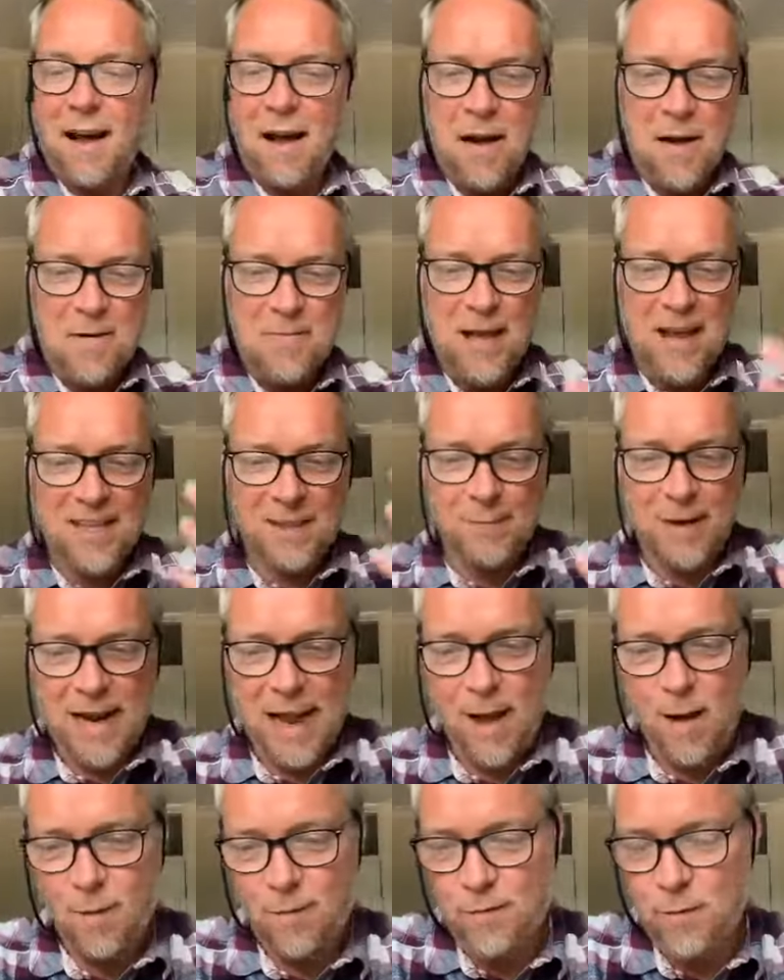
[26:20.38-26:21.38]
I hope that's been
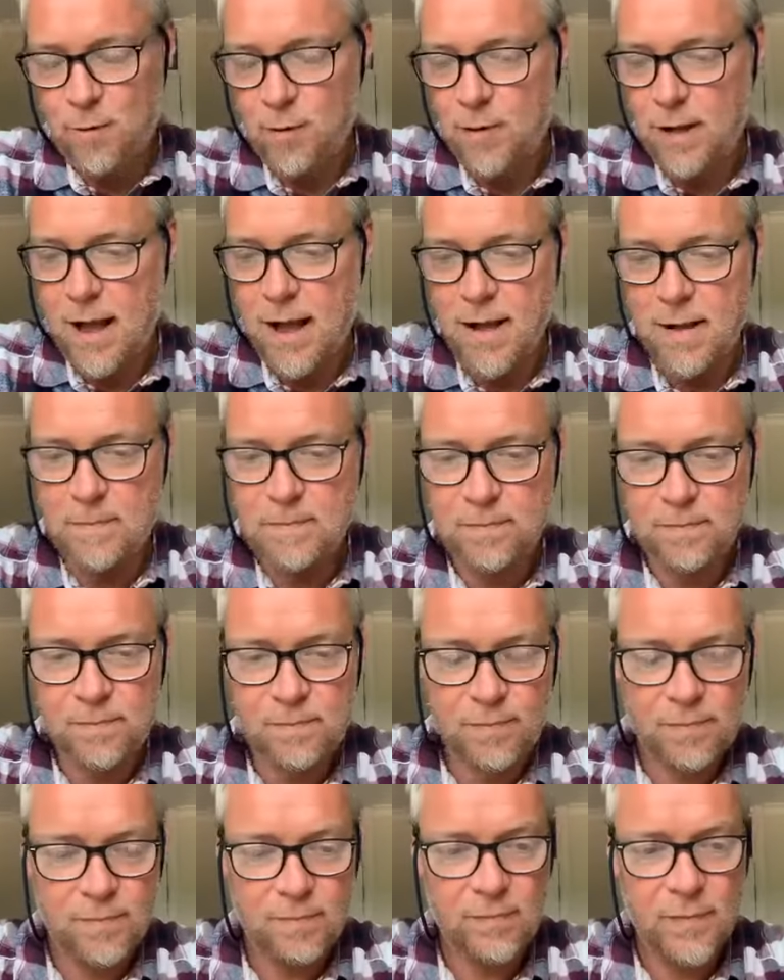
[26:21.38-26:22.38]
helpful.
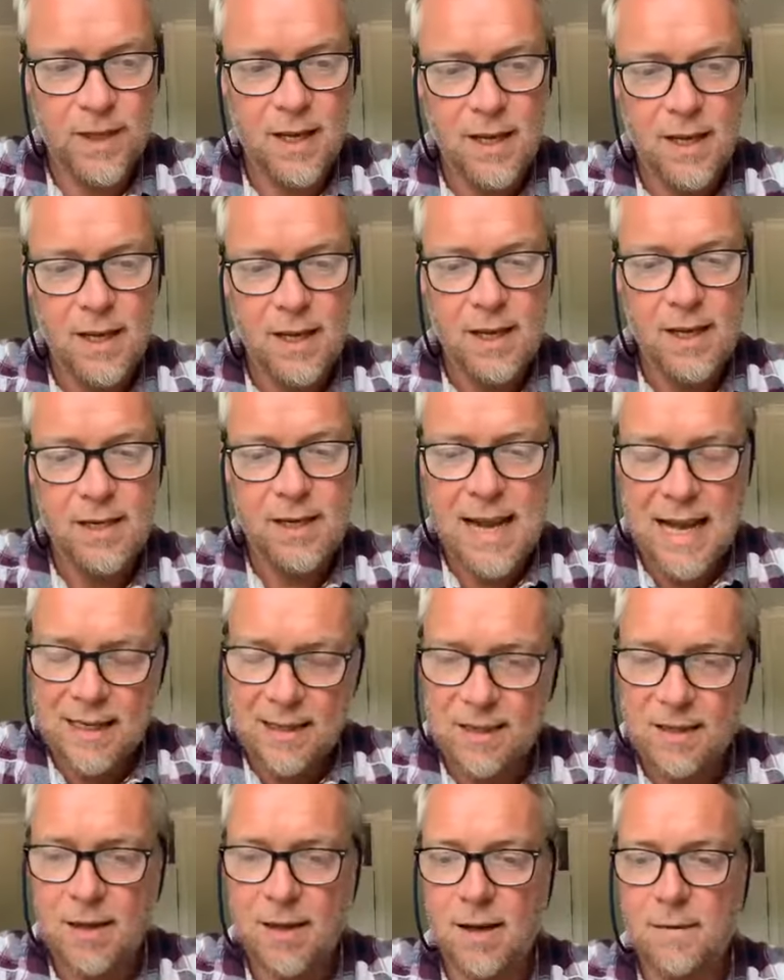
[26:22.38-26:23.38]
Um,
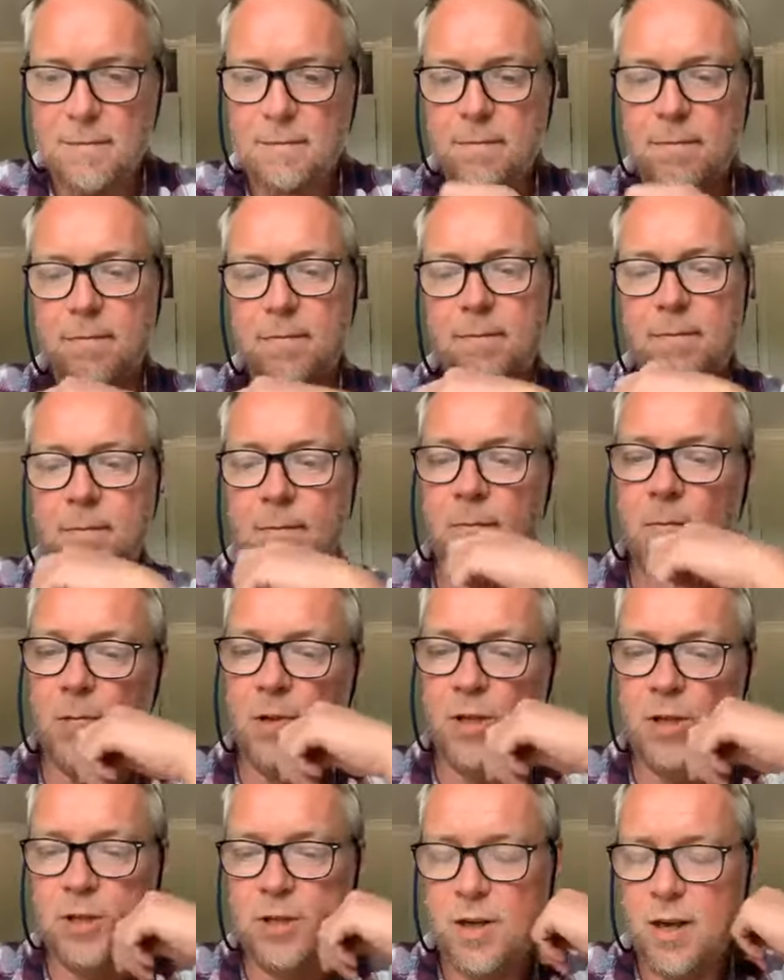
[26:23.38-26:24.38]
next time,
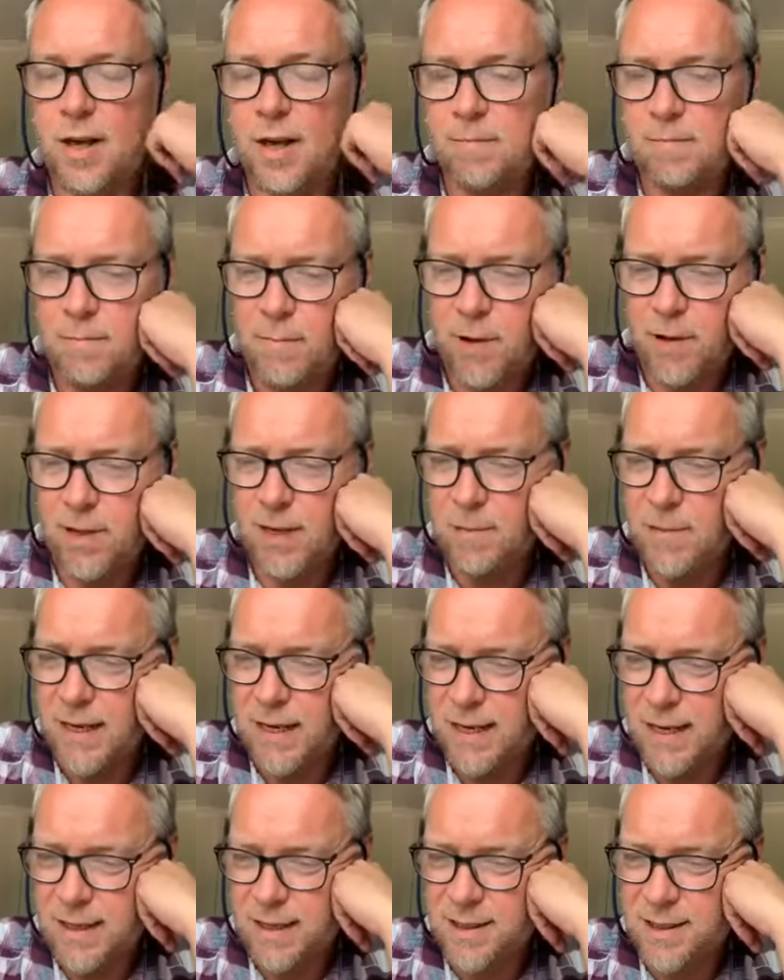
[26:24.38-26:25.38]
which uh, possibly
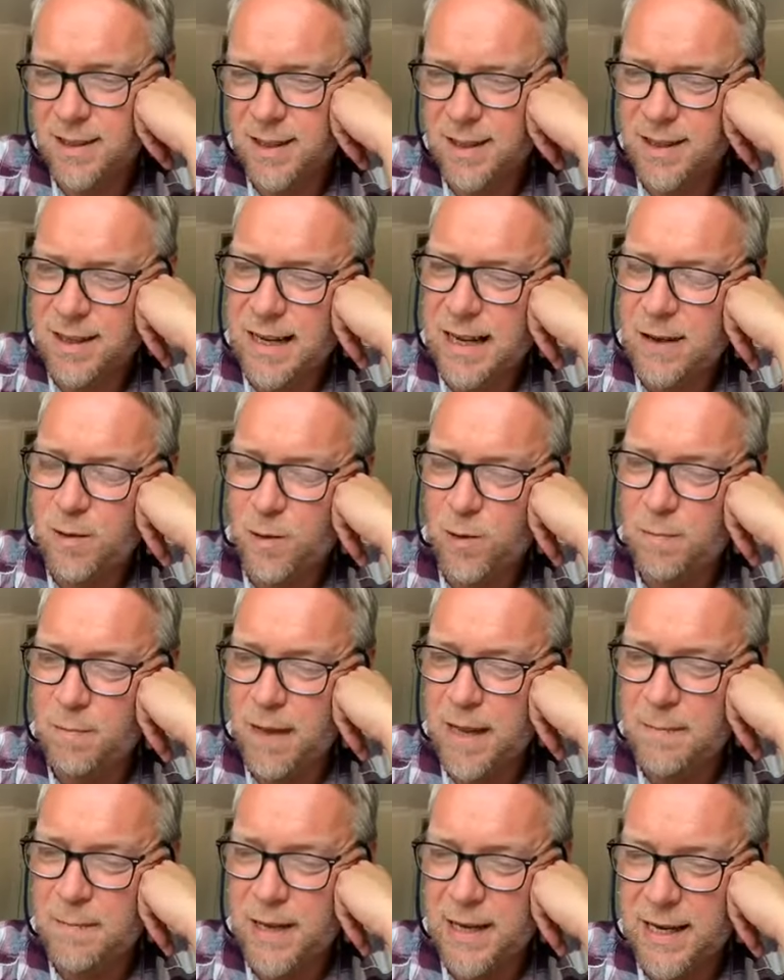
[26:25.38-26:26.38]
next Sunday or
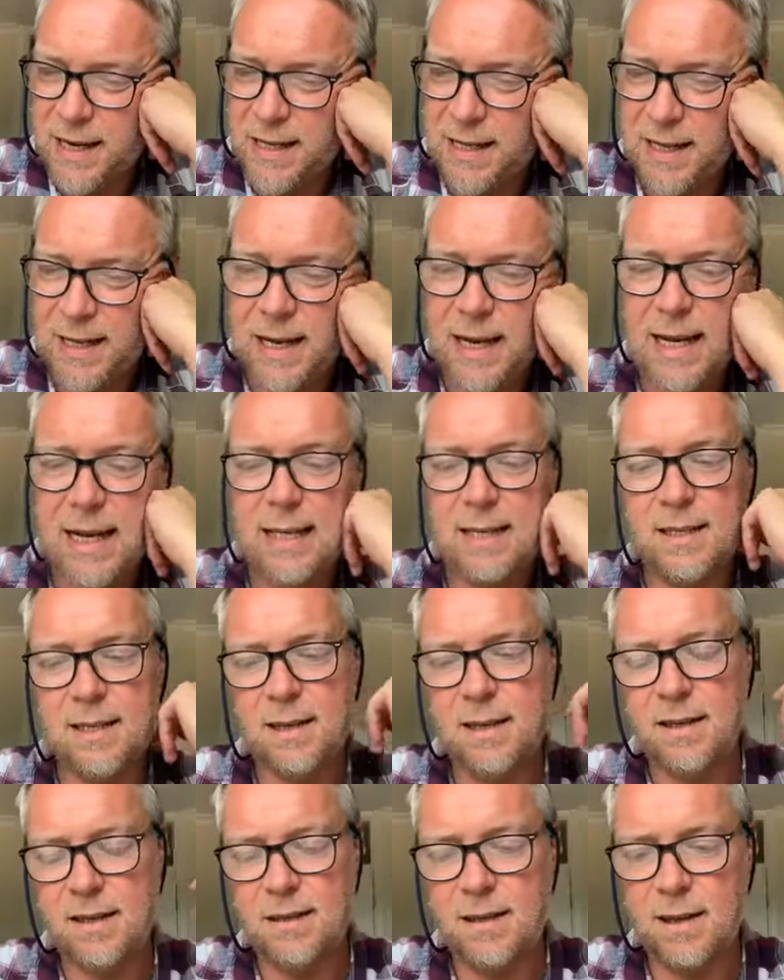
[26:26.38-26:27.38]
maybe a little
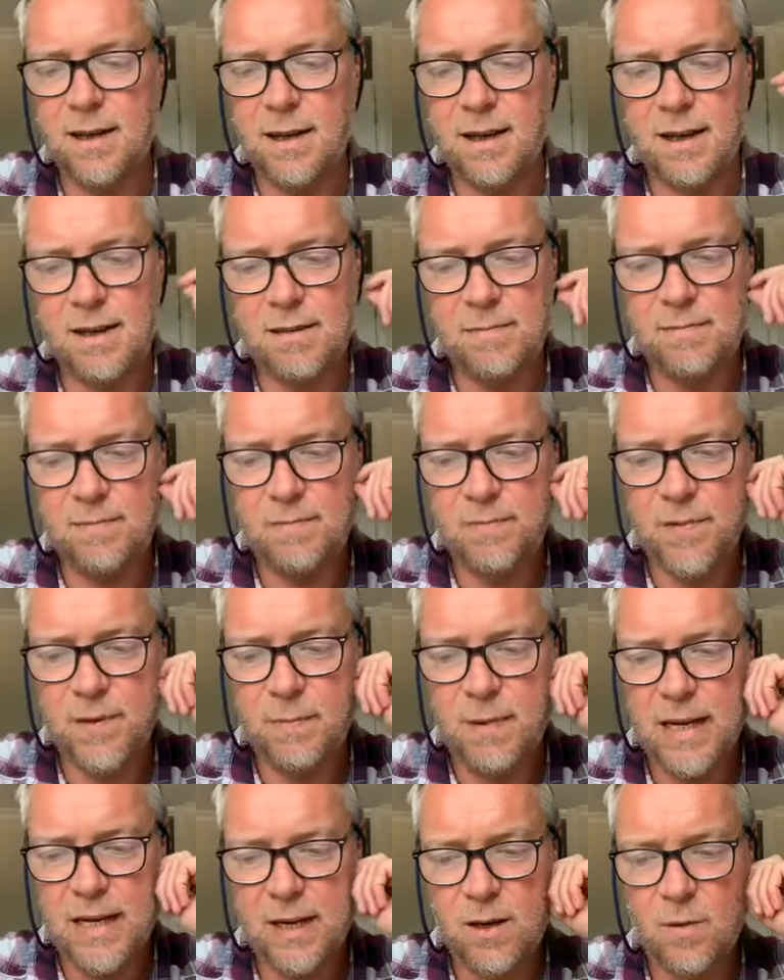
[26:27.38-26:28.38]
later, um,
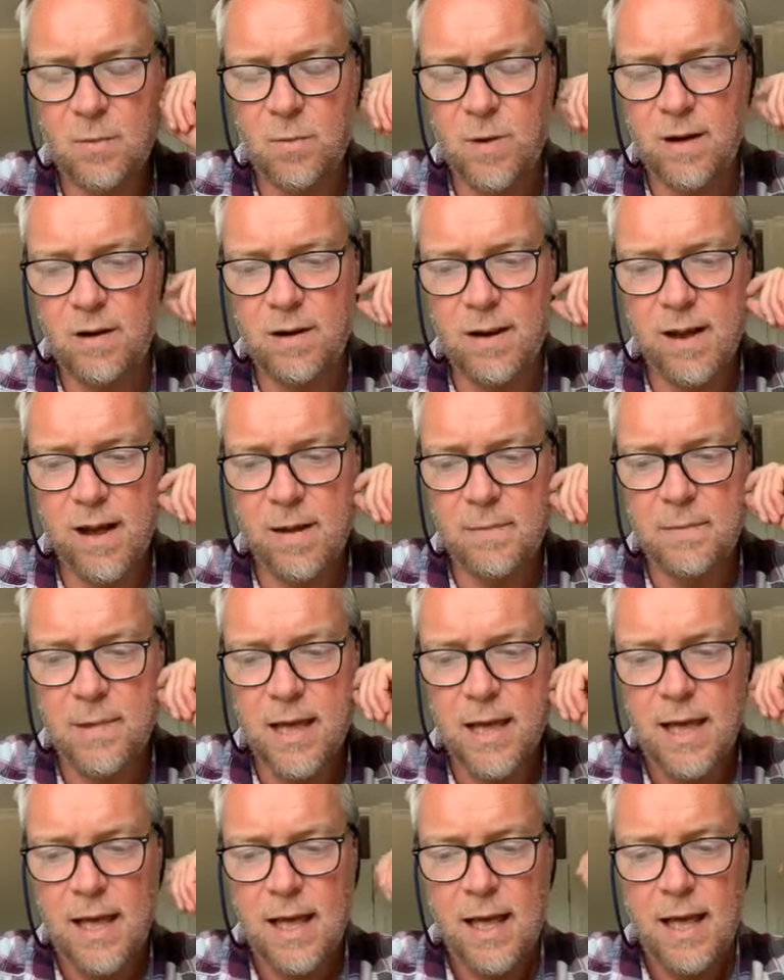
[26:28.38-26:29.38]
depending on where I am.